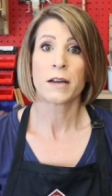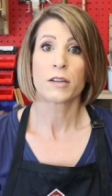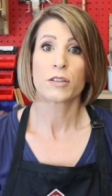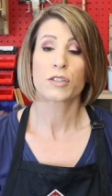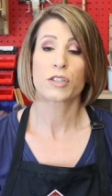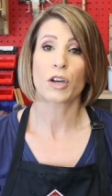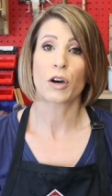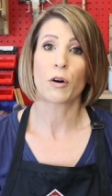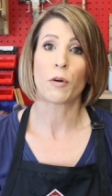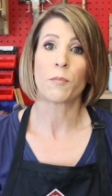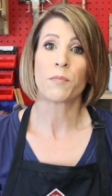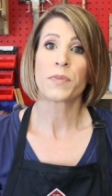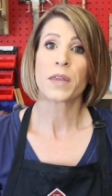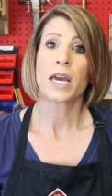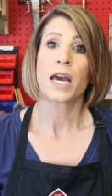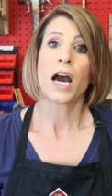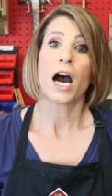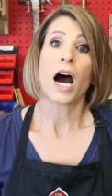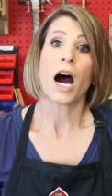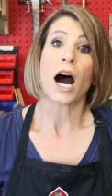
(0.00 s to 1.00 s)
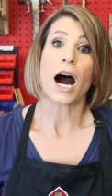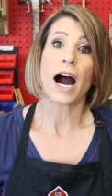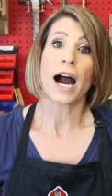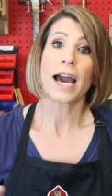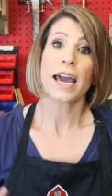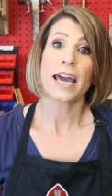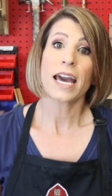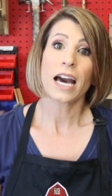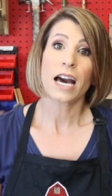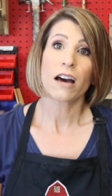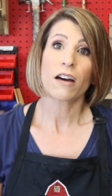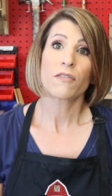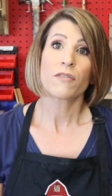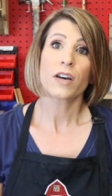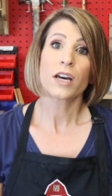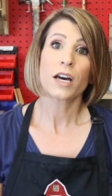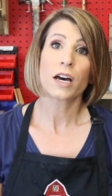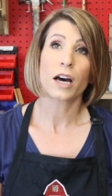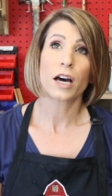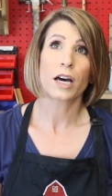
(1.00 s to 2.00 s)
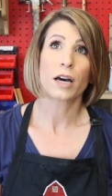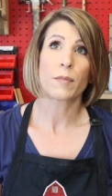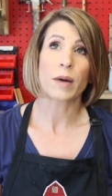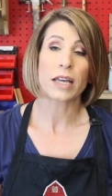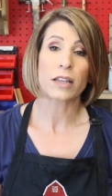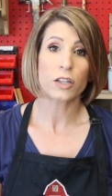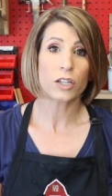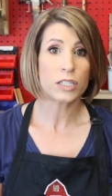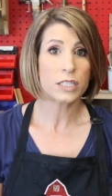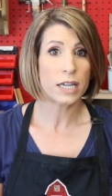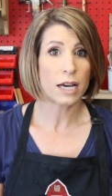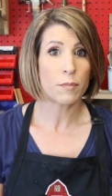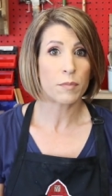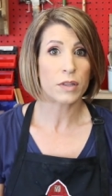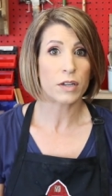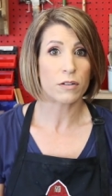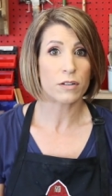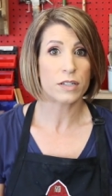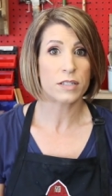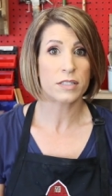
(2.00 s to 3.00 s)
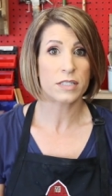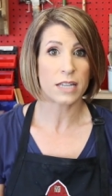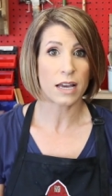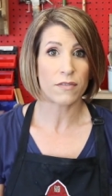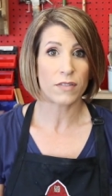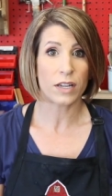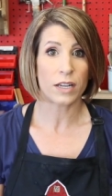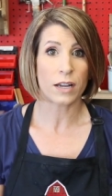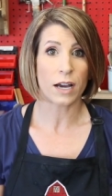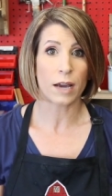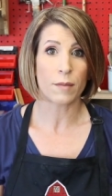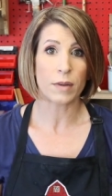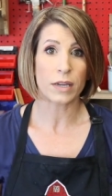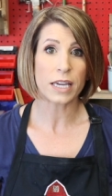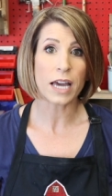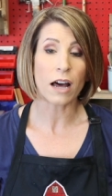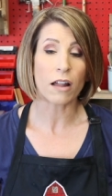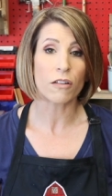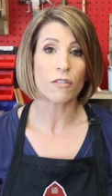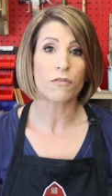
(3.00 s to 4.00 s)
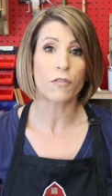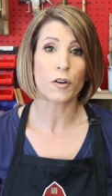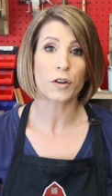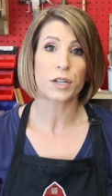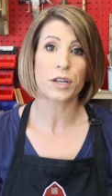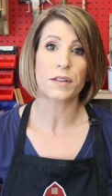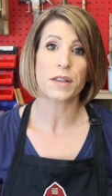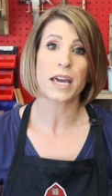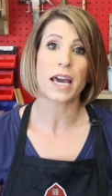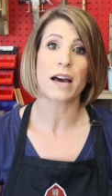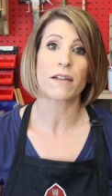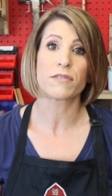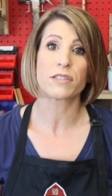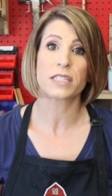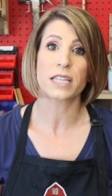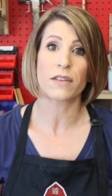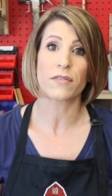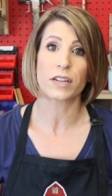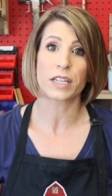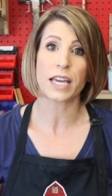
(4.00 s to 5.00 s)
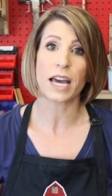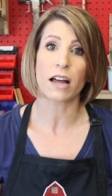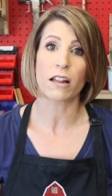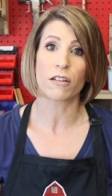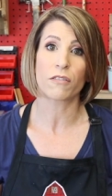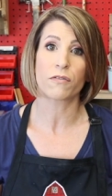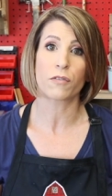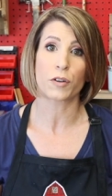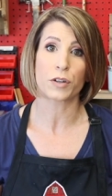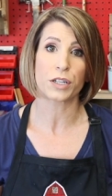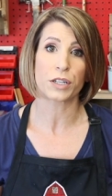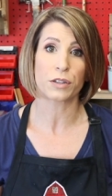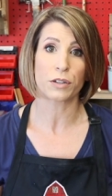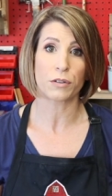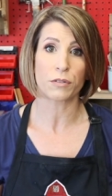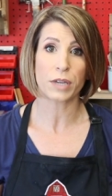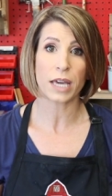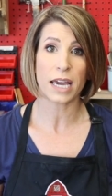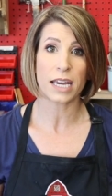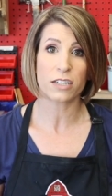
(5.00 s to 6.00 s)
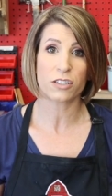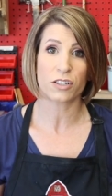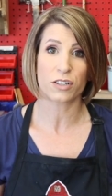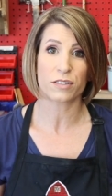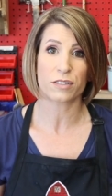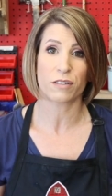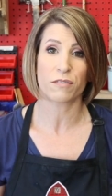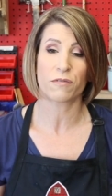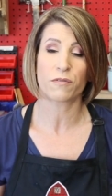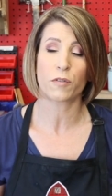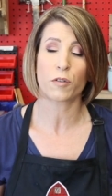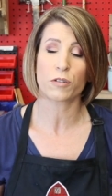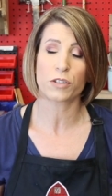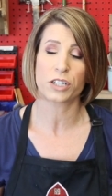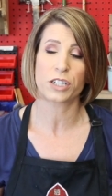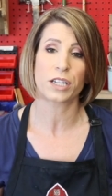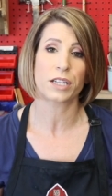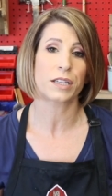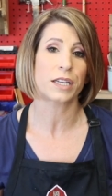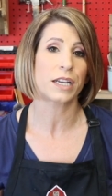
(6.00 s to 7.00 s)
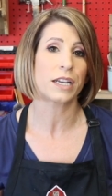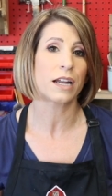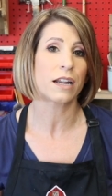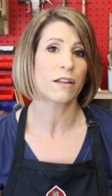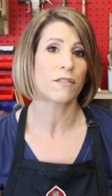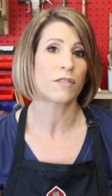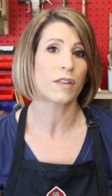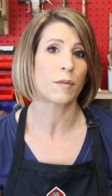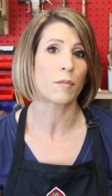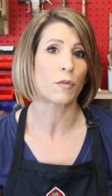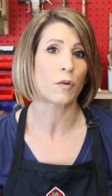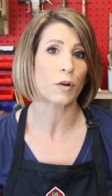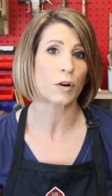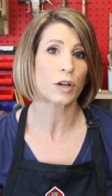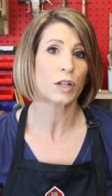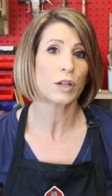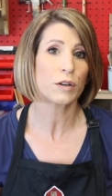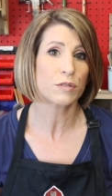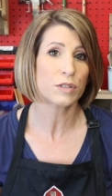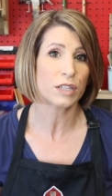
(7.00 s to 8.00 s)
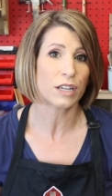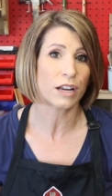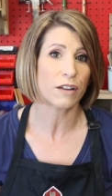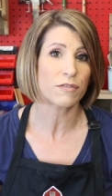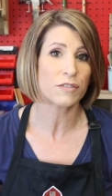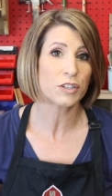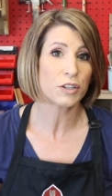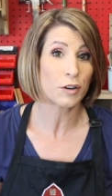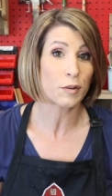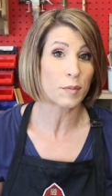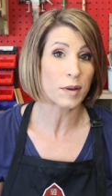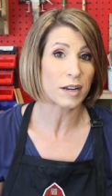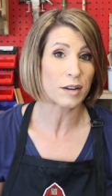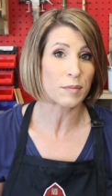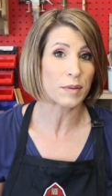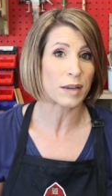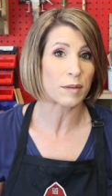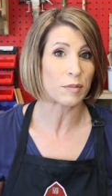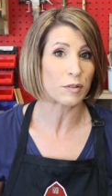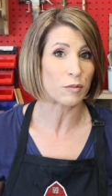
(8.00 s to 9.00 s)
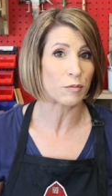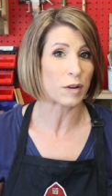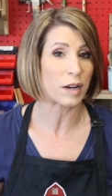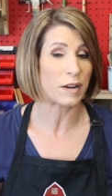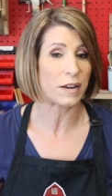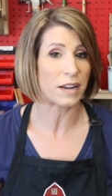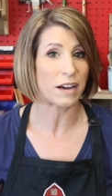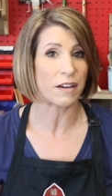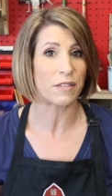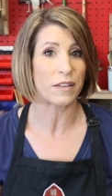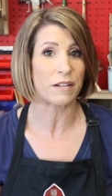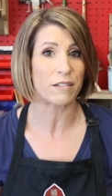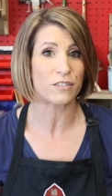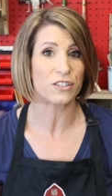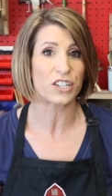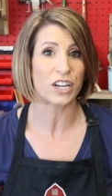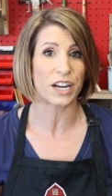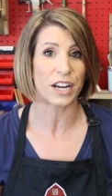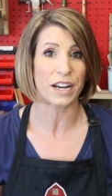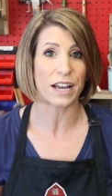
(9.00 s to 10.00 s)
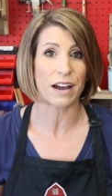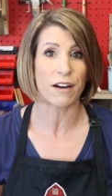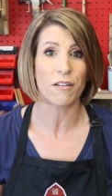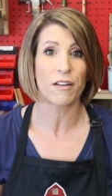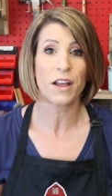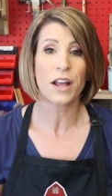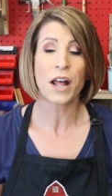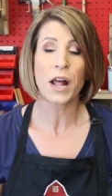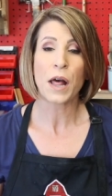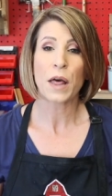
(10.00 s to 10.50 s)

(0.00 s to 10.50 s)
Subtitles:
So I have, I looked up, there are seven, I'm in California, they have seven California locations. Unfortunately, none of them were close enough to me to be able to run down there and check it out.